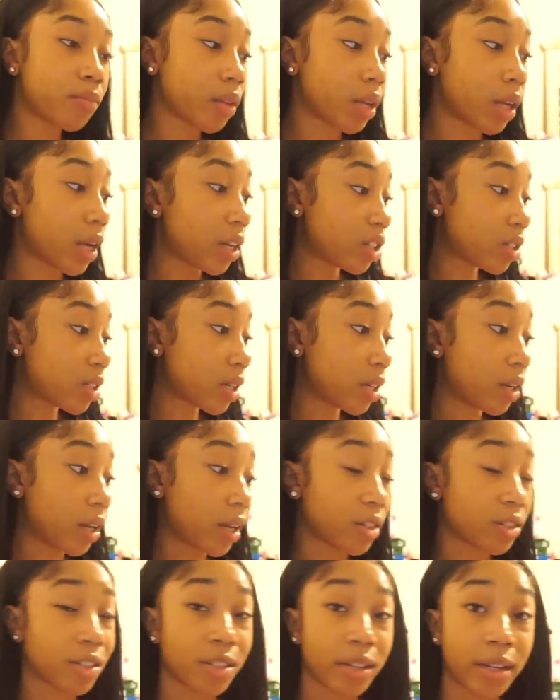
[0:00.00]
I just gotta
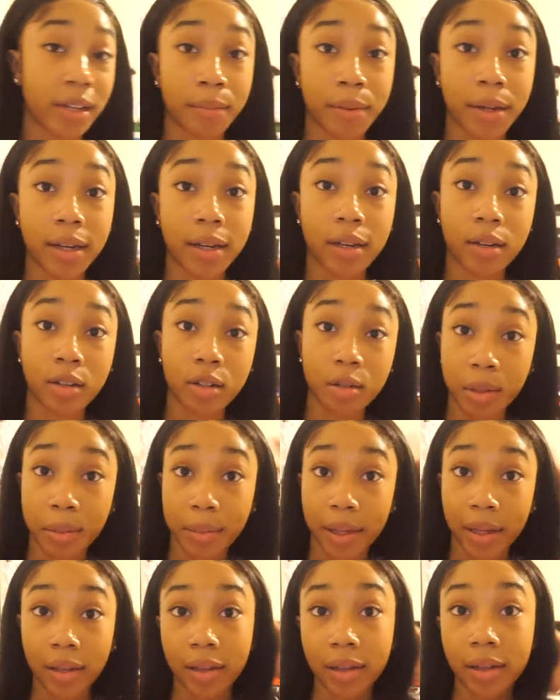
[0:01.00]
like straighten my hair, do my
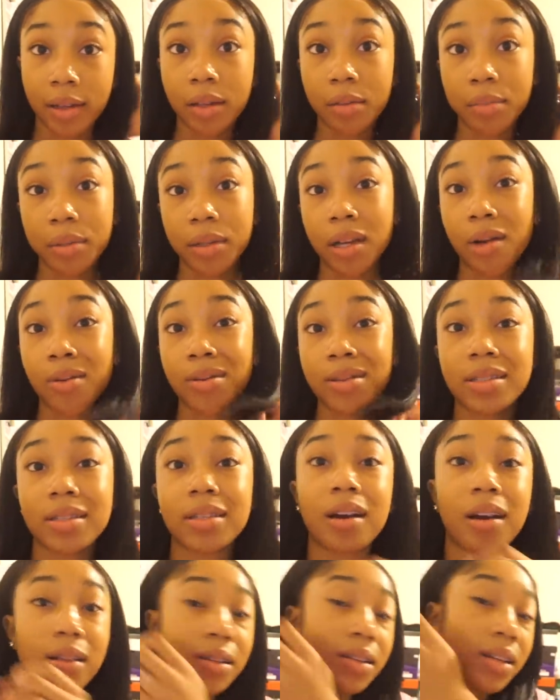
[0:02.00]
makeup, and y'all will see
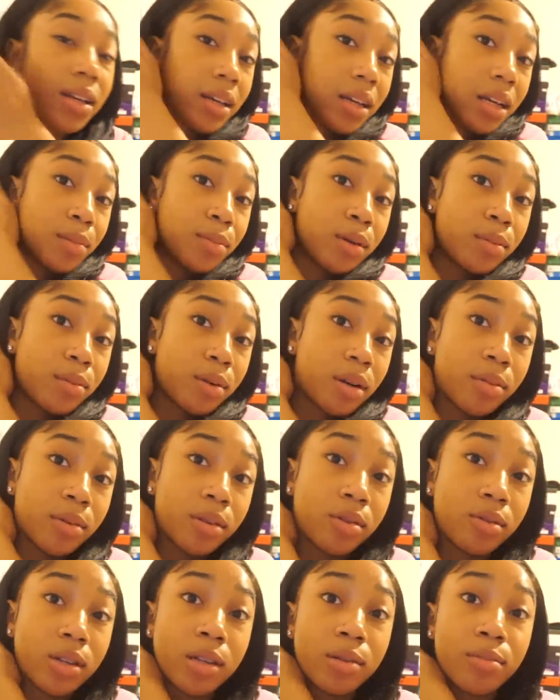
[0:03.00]
all of that. I'm gonna probably
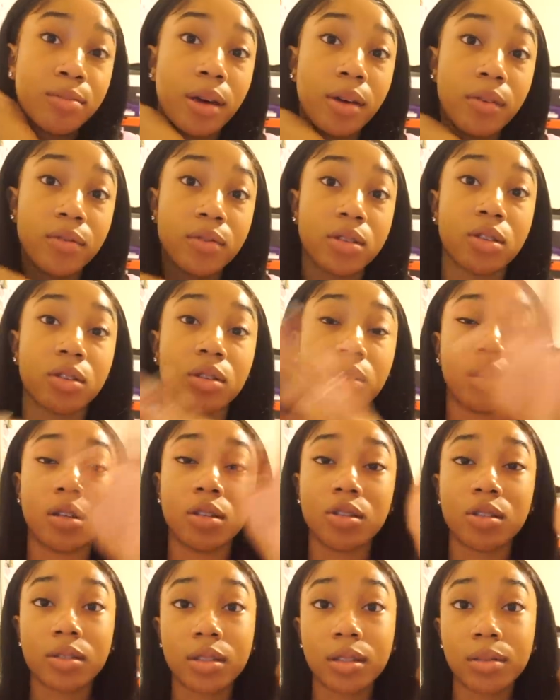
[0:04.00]
go get breakfast or
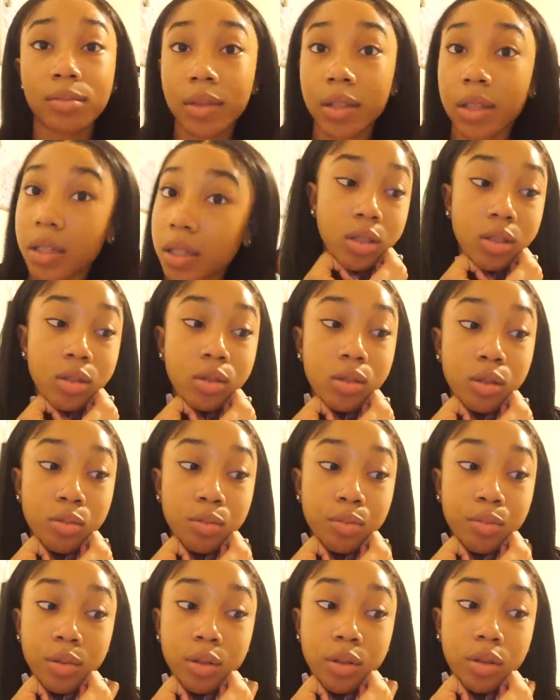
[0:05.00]
lunch or something.
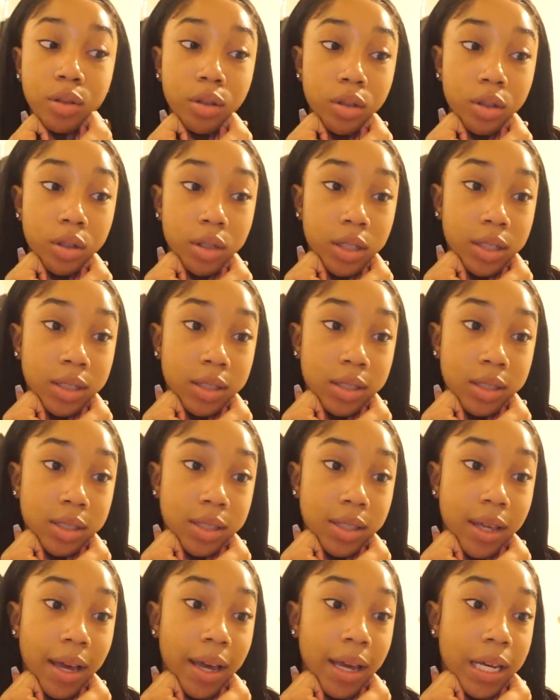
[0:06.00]
Super
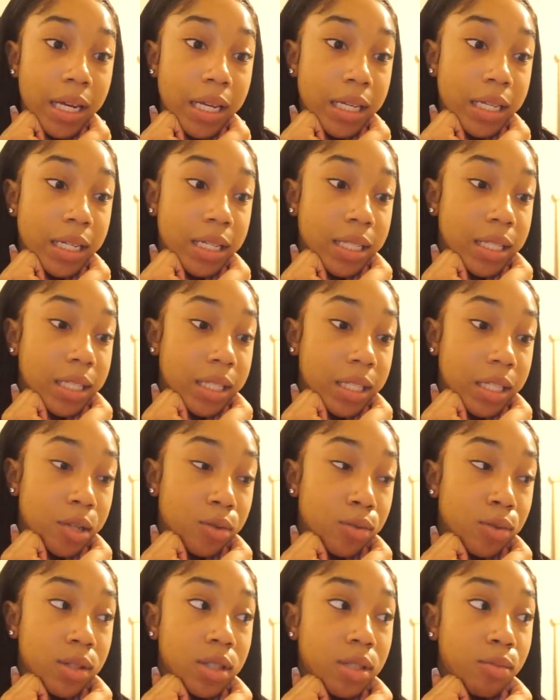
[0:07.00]
excited to see
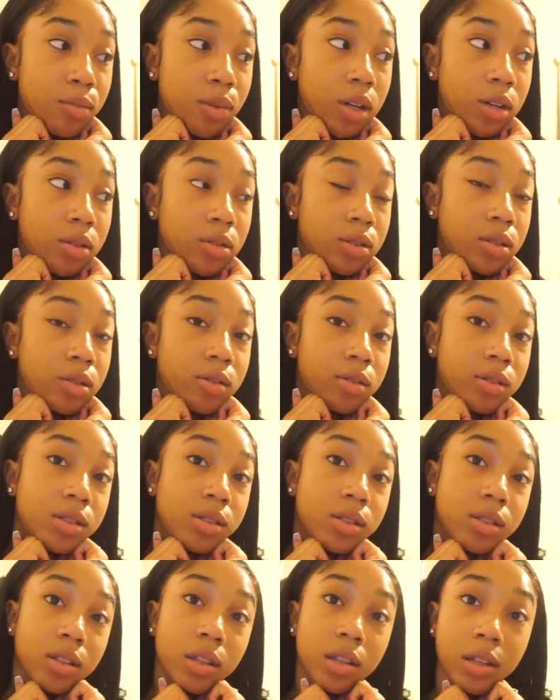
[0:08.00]
what tomorrow is going
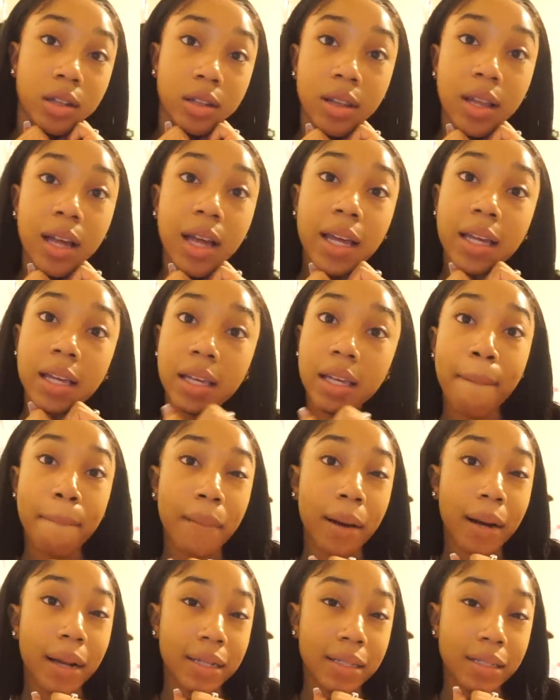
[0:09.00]
to look like,
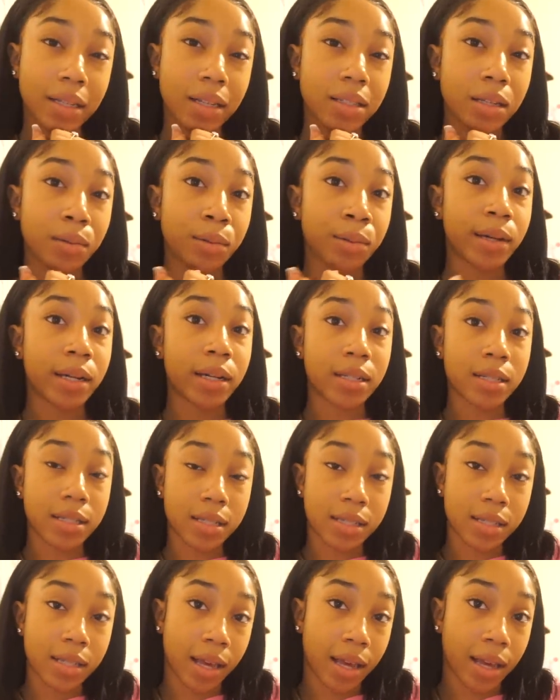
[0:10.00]
but at the same time I'm kind of
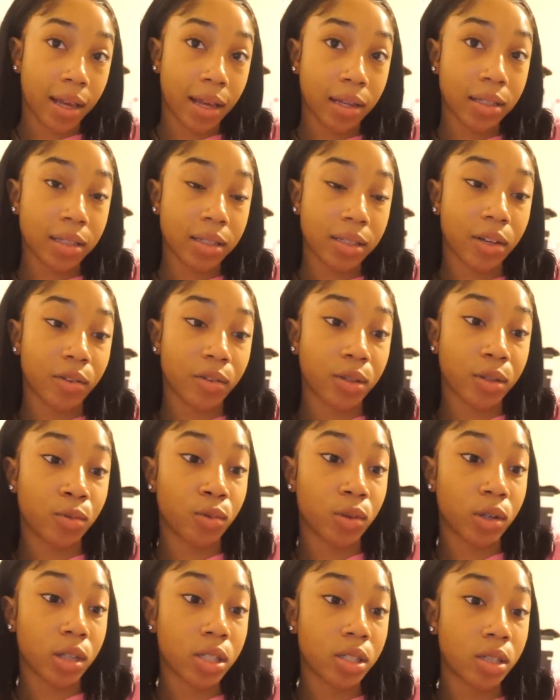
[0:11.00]
sad because I really
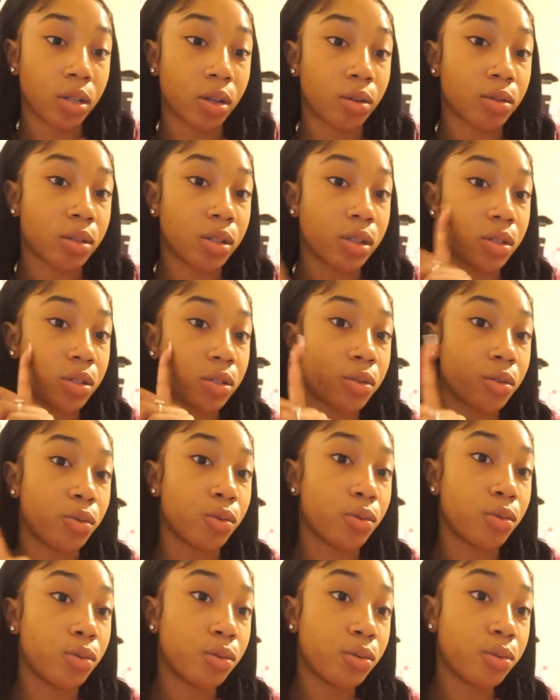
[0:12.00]
wanted to go to
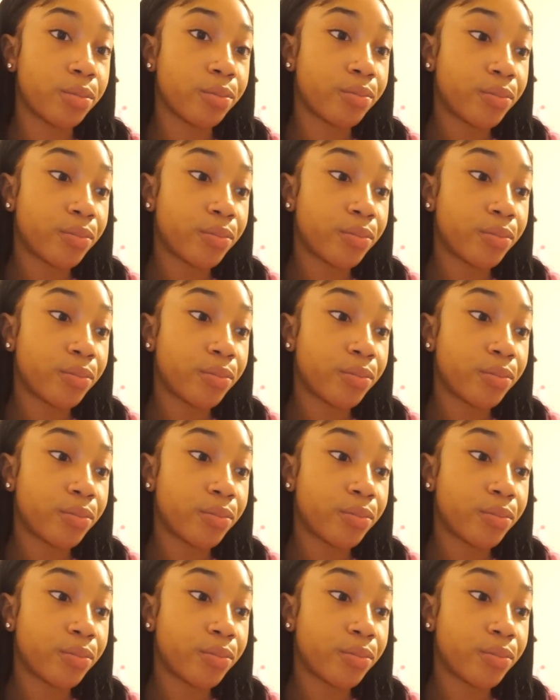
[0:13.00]
school.